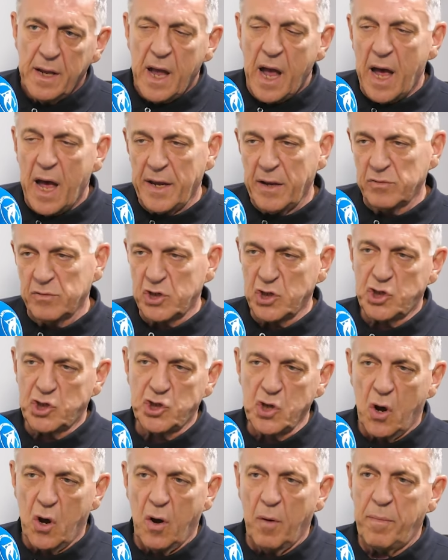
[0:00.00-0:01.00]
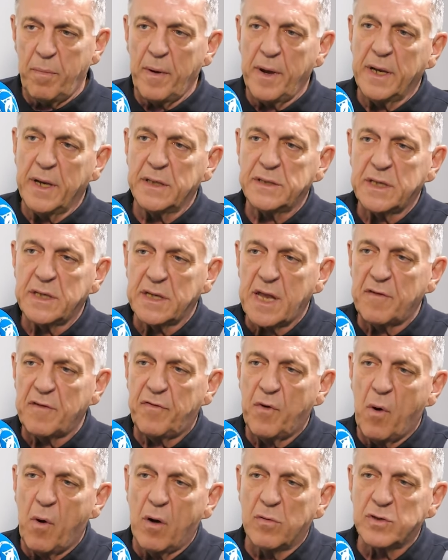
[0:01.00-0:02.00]
And there was a shot, and he said they
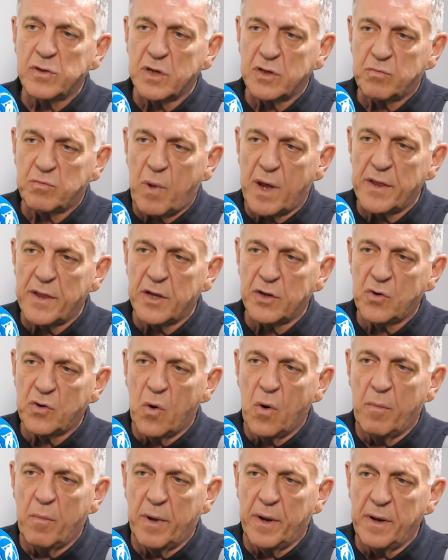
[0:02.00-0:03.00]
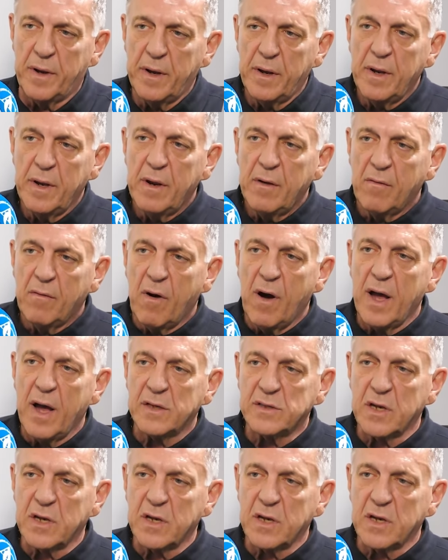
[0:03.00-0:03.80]
thought I was a, one of the doormen, right?